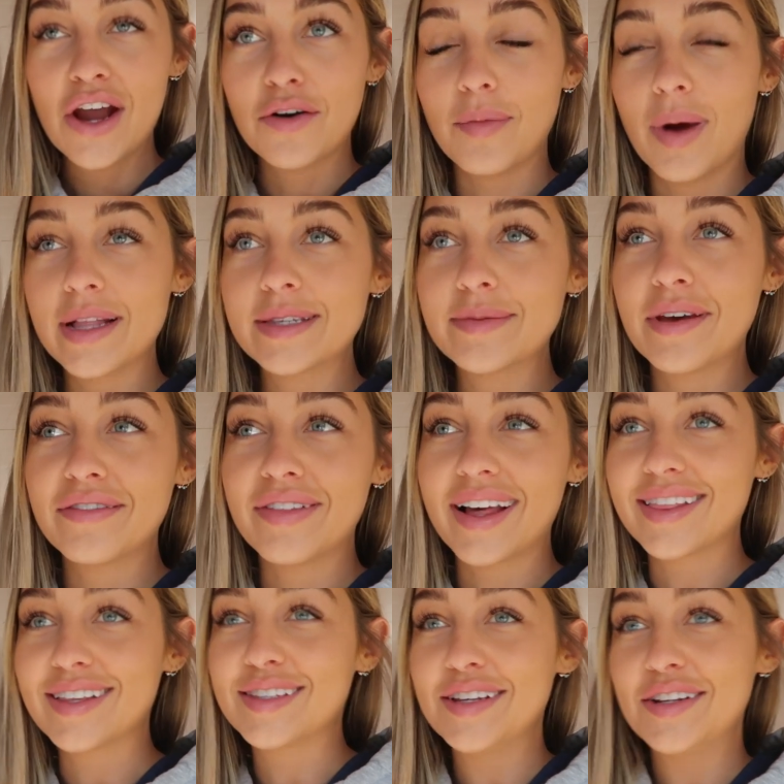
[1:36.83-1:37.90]
Reminds me of
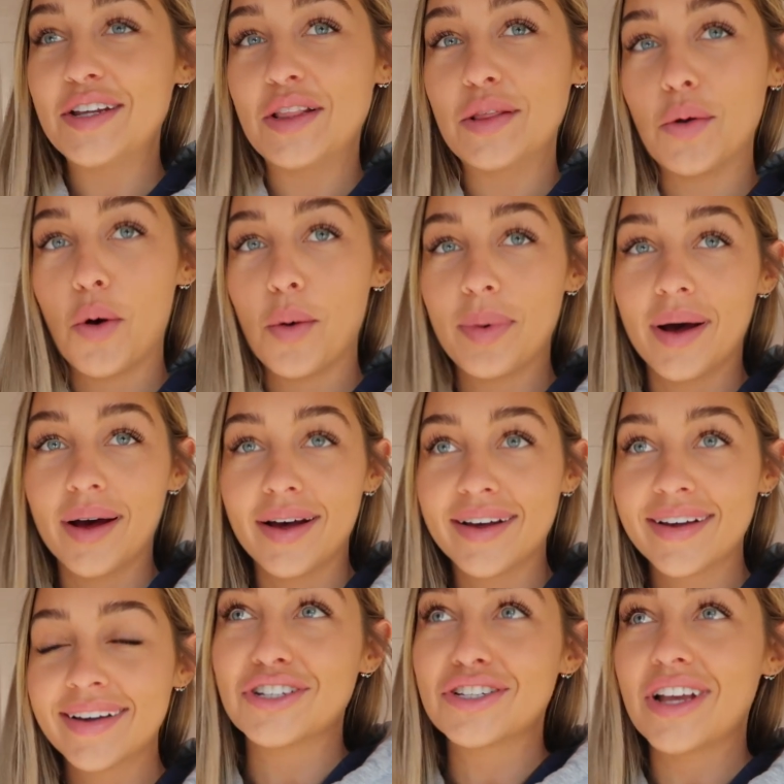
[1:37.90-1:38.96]
like the Cyndi
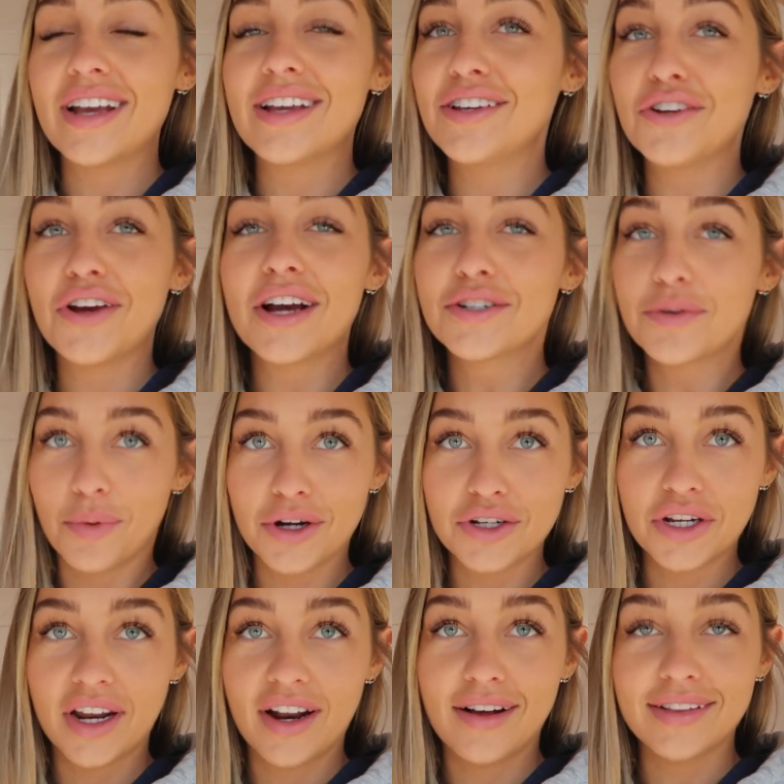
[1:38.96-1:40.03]
Lauper. Just, you guys should watch it.